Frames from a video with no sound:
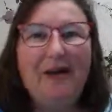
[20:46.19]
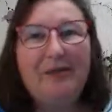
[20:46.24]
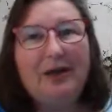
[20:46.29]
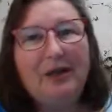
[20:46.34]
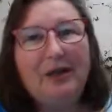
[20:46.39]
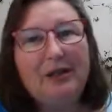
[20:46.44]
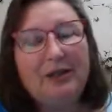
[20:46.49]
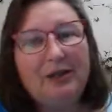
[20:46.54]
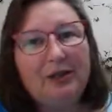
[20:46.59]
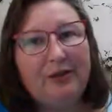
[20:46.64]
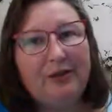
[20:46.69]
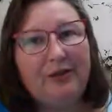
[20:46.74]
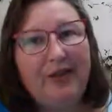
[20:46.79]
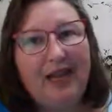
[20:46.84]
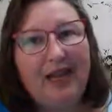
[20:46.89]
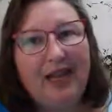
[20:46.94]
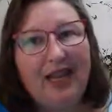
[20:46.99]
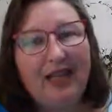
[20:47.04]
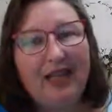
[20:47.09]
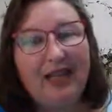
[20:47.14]

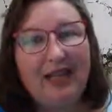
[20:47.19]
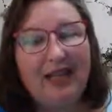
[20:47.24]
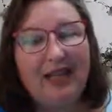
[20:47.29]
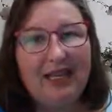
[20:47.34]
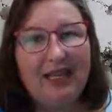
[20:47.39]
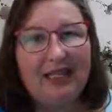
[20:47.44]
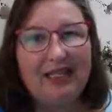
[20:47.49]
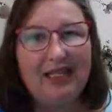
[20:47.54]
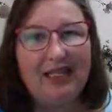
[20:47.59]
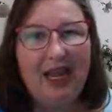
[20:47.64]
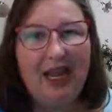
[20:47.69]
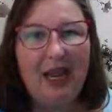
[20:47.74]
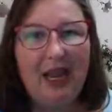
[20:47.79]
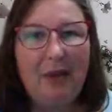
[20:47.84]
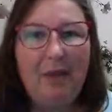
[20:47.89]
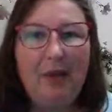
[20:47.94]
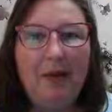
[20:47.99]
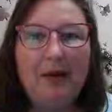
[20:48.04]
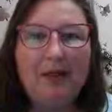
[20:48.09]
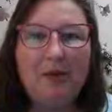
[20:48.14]
conserving in the
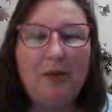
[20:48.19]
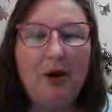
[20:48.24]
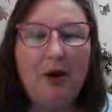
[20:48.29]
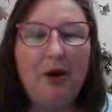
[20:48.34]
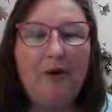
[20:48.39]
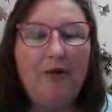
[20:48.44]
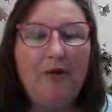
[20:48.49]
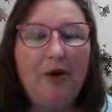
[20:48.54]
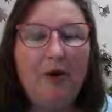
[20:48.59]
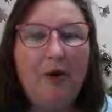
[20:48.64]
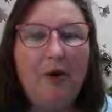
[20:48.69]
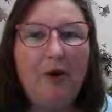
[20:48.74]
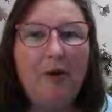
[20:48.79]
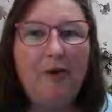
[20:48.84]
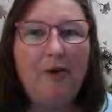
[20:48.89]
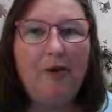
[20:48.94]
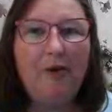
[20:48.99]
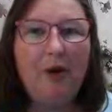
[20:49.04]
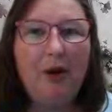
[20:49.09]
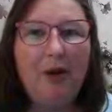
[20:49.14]
landscape as a part of your
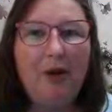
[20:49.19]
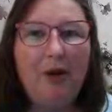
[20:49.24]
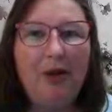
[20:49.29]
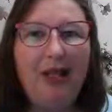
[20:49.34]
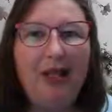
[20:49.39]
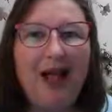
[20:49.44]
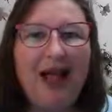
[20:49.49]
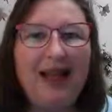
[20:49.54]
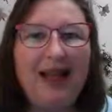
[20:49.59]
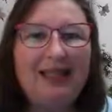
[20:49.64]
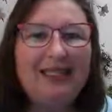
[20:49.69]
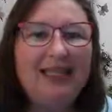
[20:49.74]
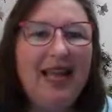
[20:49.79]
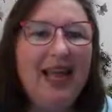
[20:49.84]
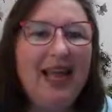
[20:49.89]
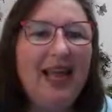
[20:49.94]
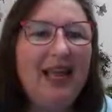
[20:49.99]
HomeFlow class.